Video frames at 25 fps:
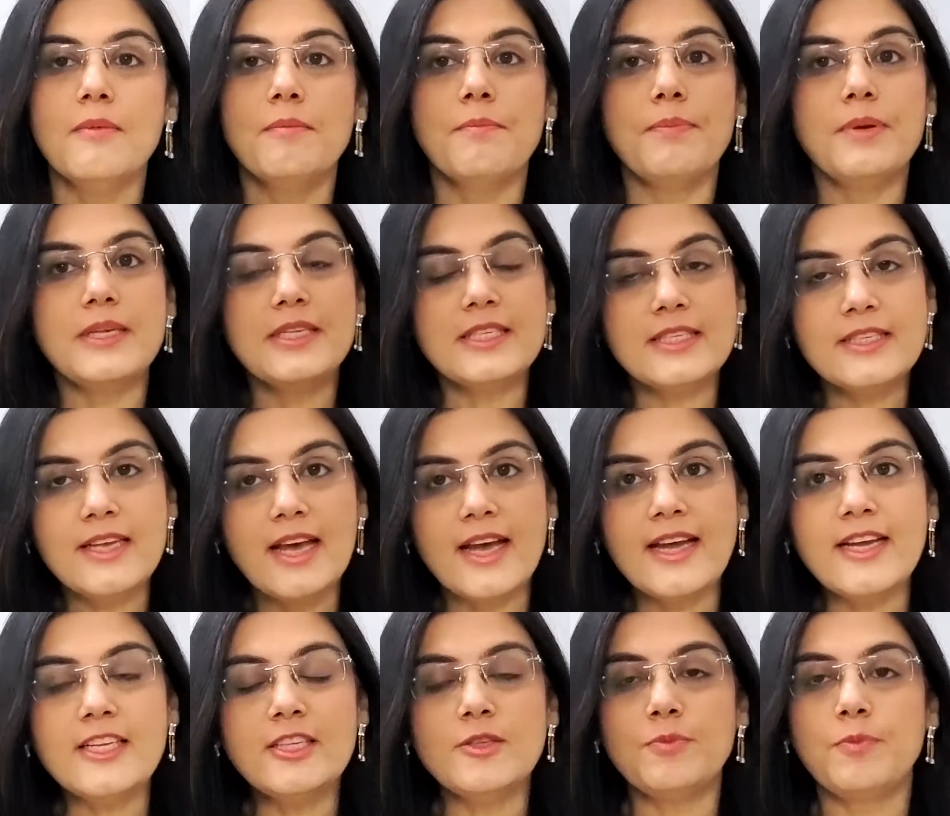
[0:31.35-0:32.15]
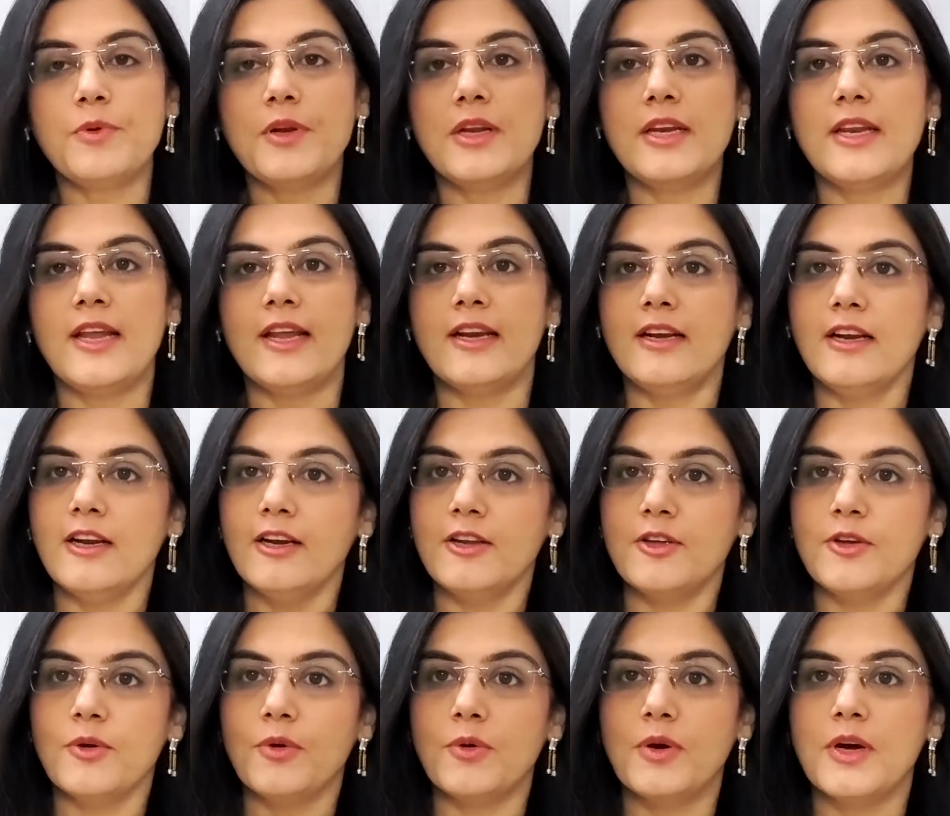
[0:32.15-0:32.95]
Besides prenatal
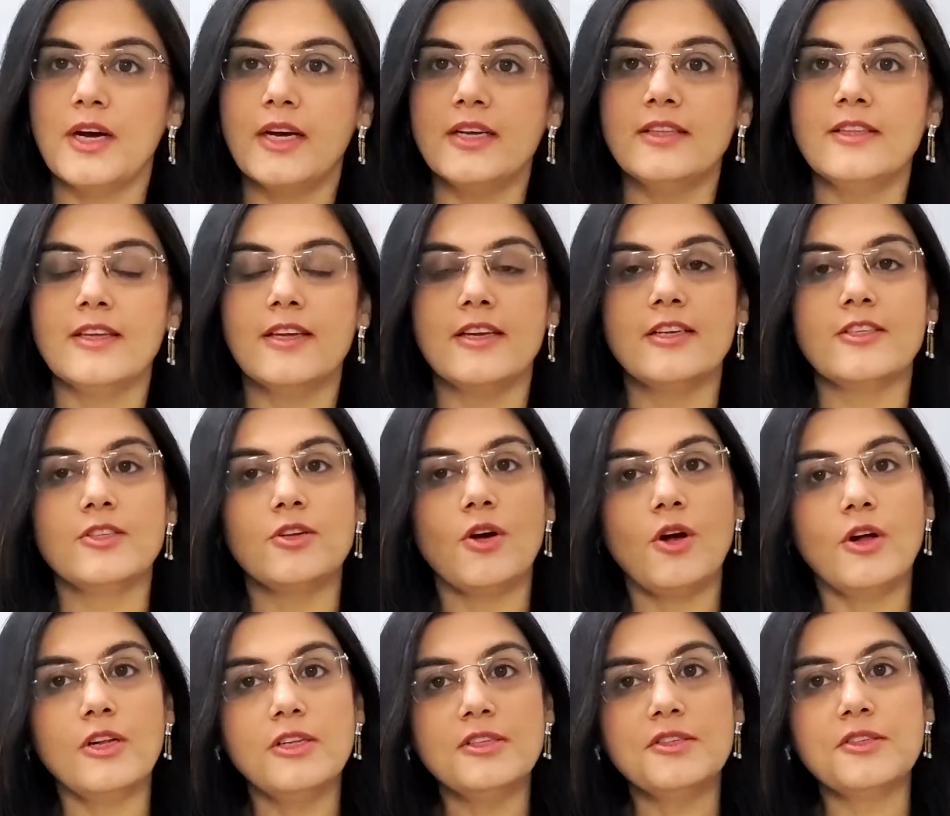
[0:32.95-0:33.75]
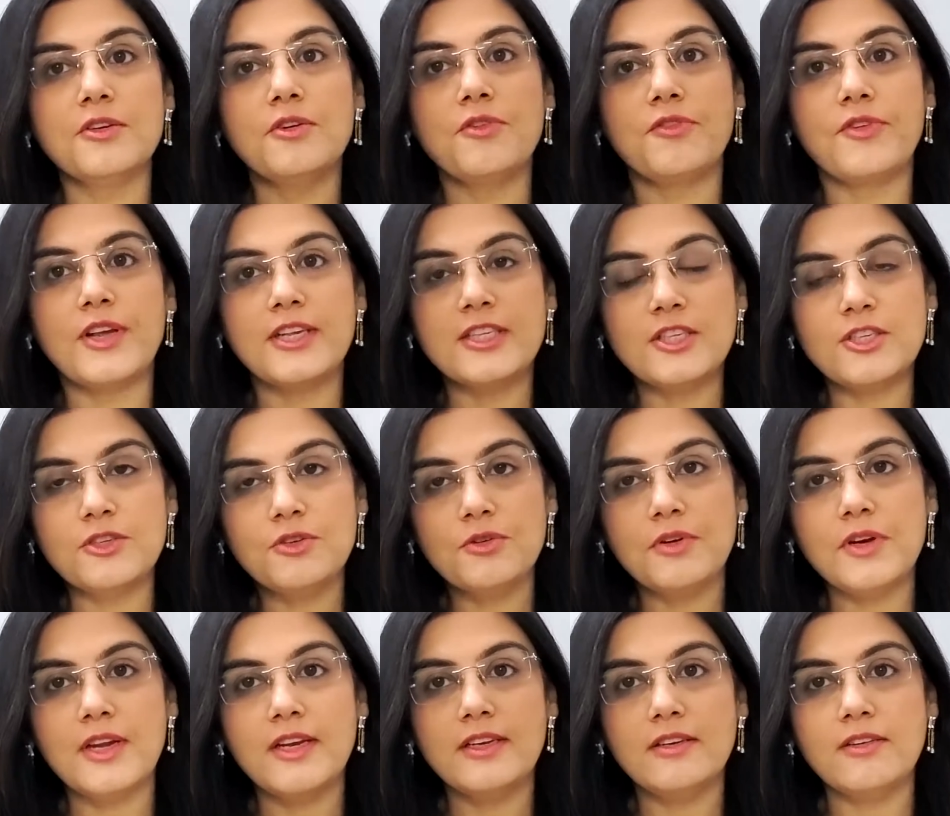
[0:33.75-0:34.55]
yoga, there is also
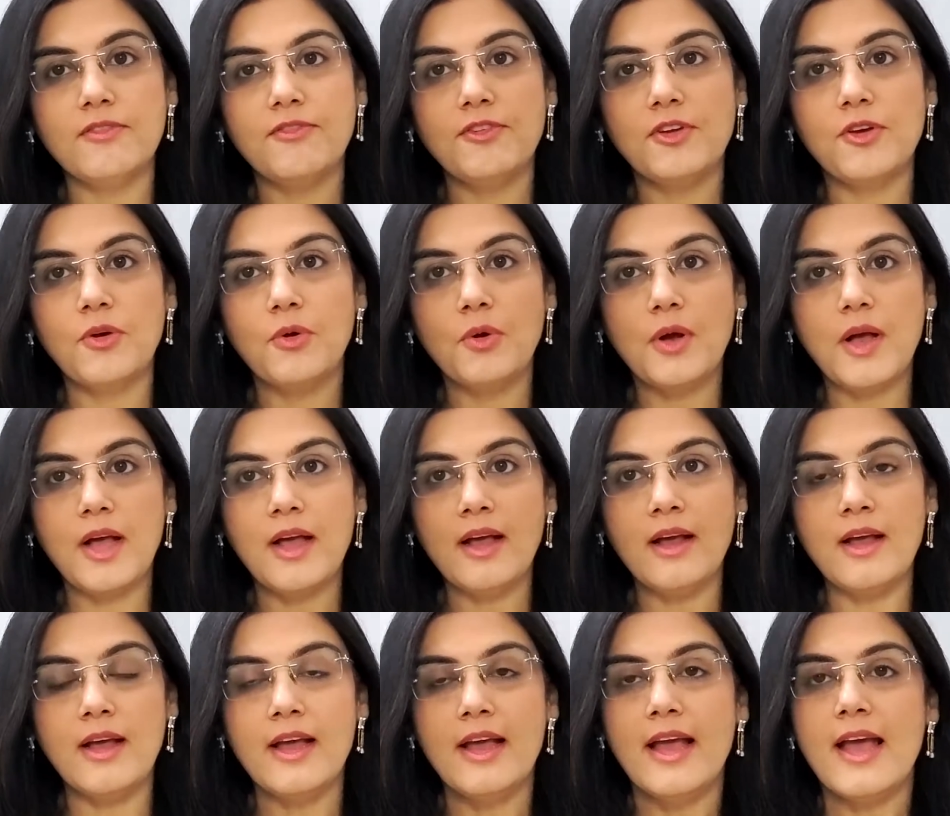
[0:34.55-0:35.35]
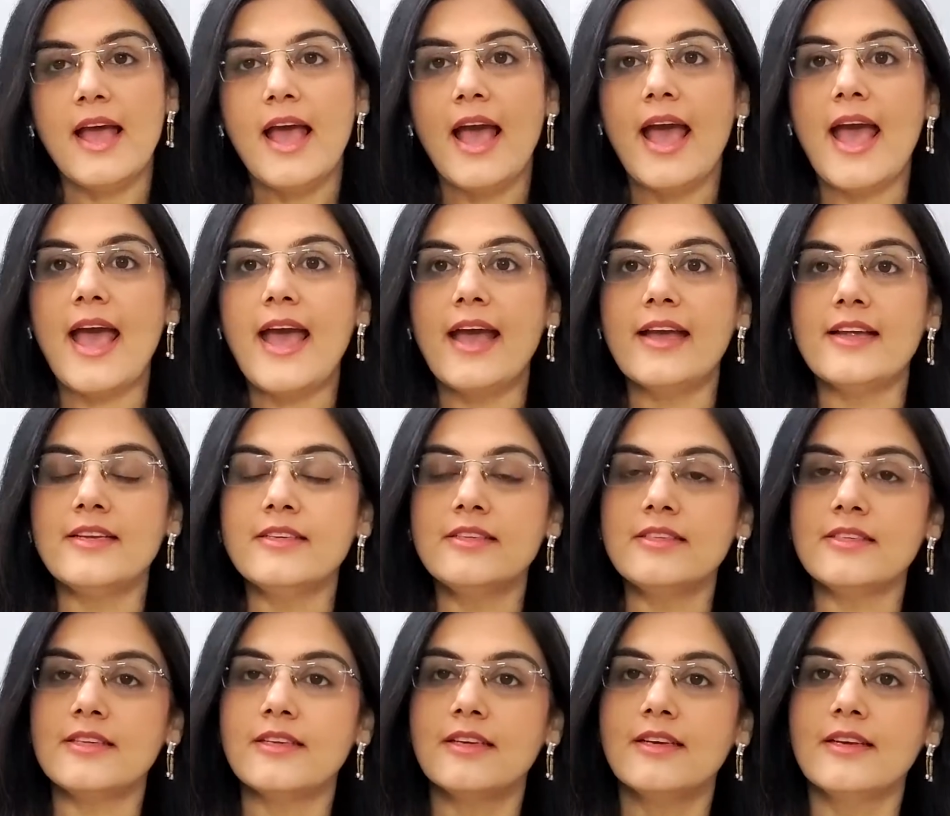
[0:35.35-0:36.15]
restorative yoga
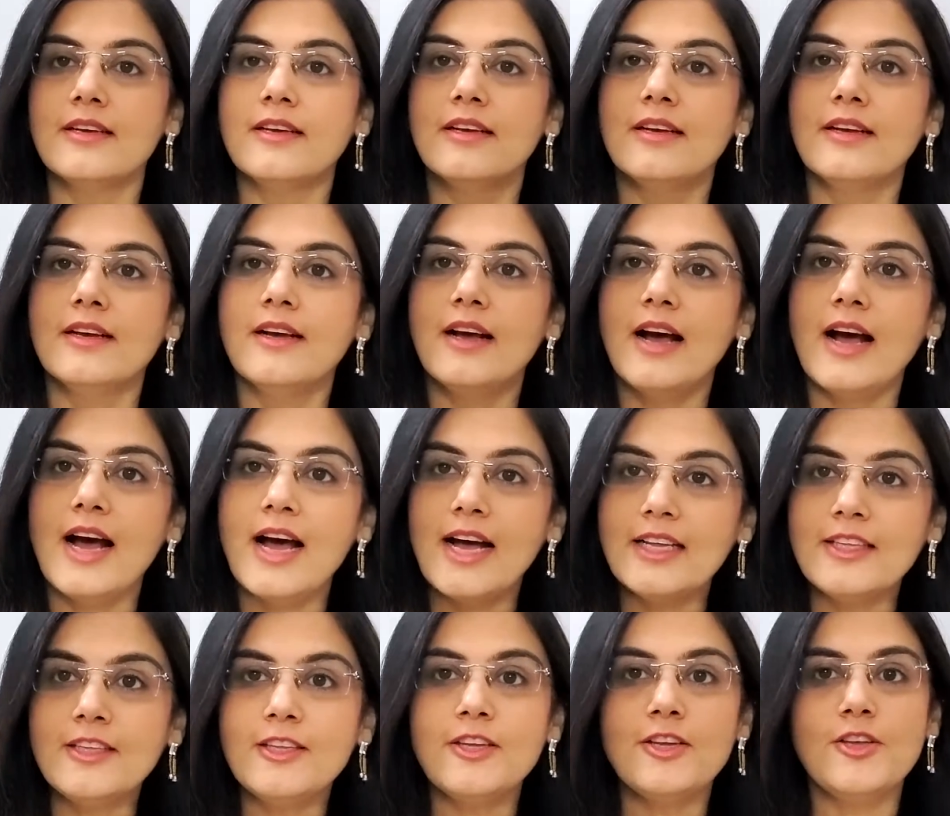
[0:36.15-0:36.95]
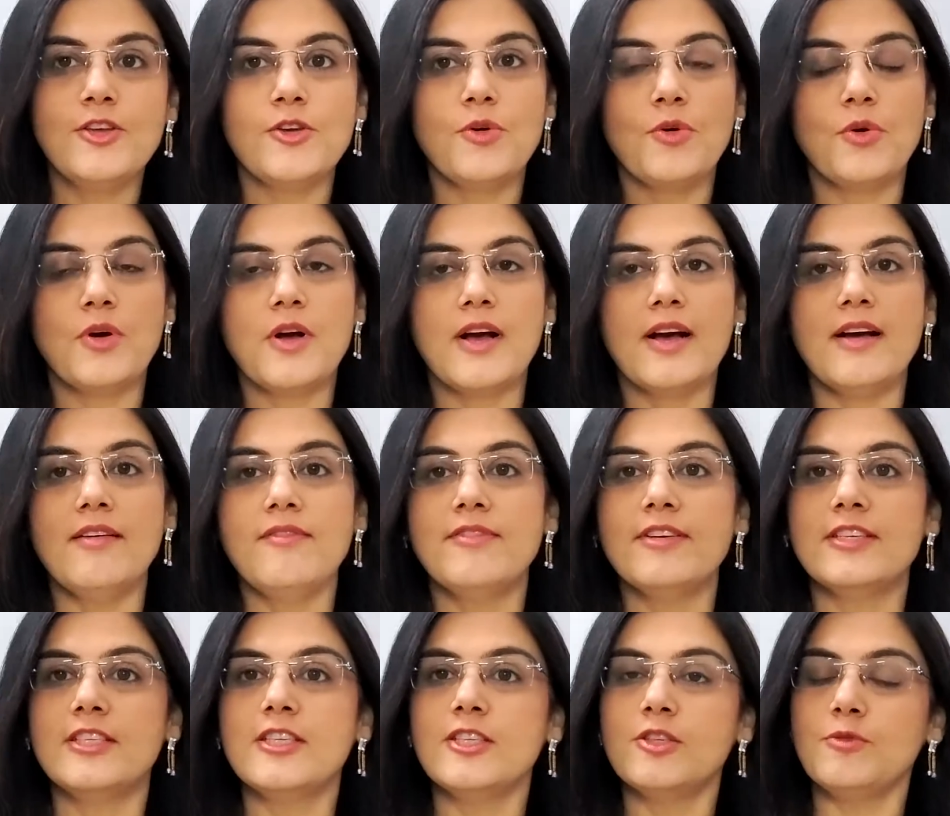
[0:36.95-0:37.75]
and hatha yoga
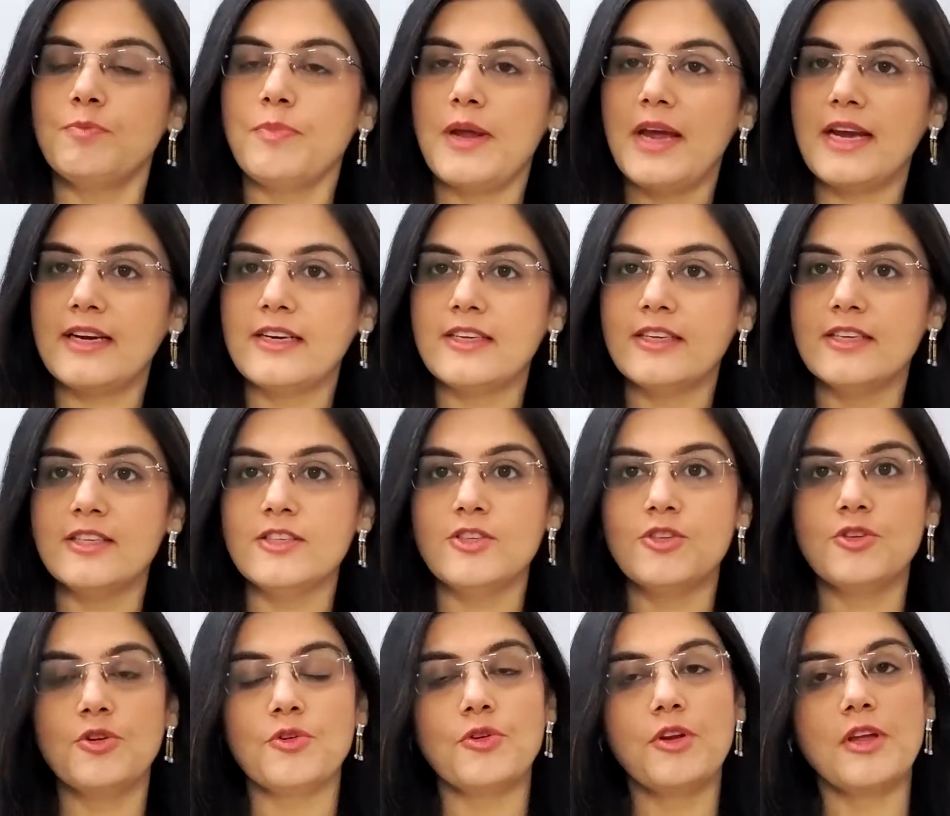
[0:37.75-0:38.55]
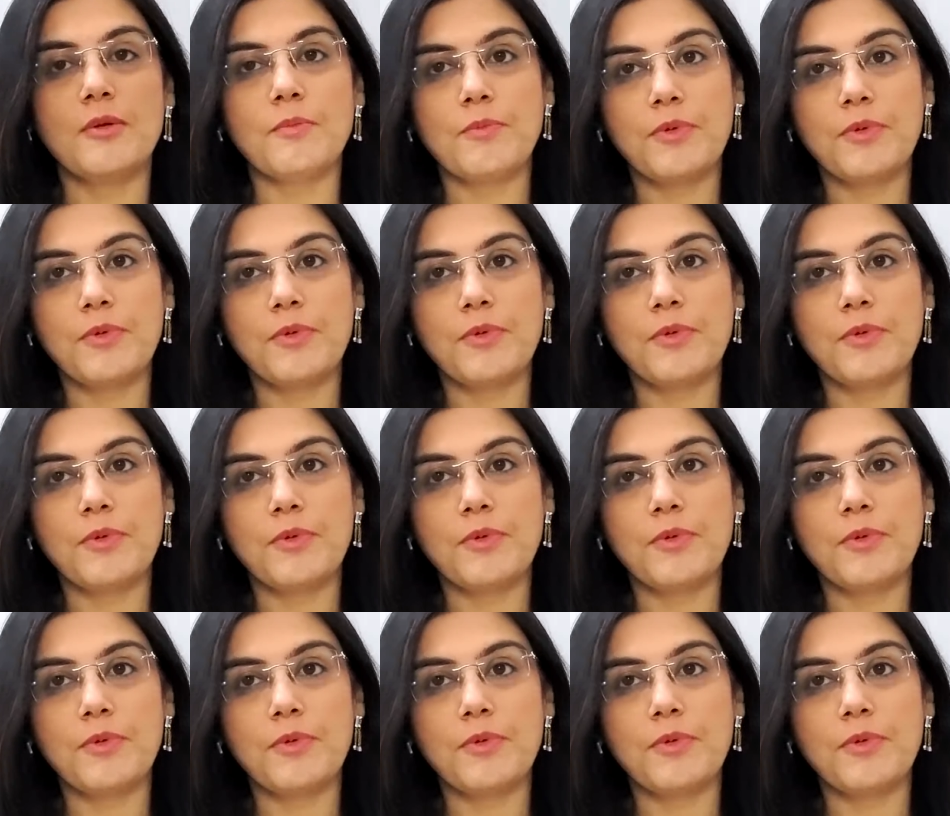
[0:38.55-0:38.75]
which is practiced during